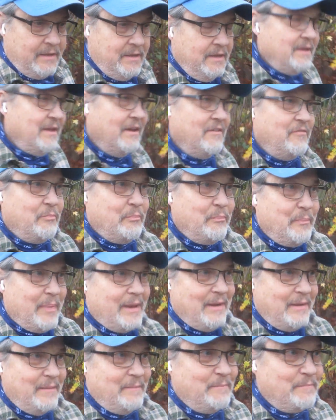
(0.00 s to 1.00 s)
have
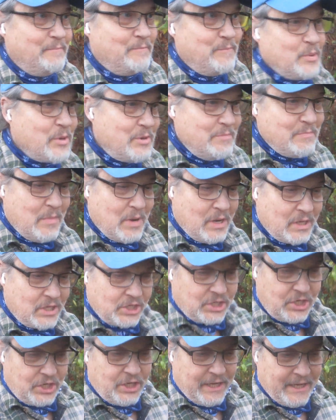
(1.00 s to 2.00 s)
been pretty
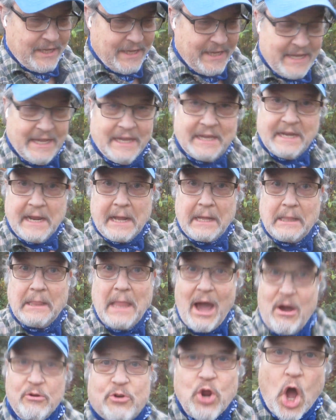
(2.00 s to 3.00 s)
much in a
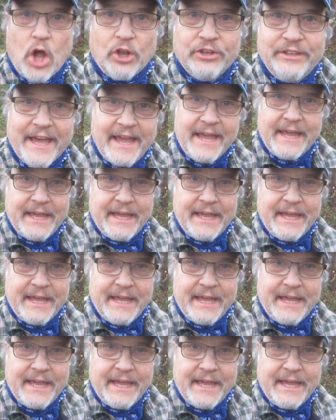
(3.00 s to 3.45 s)
cloud all day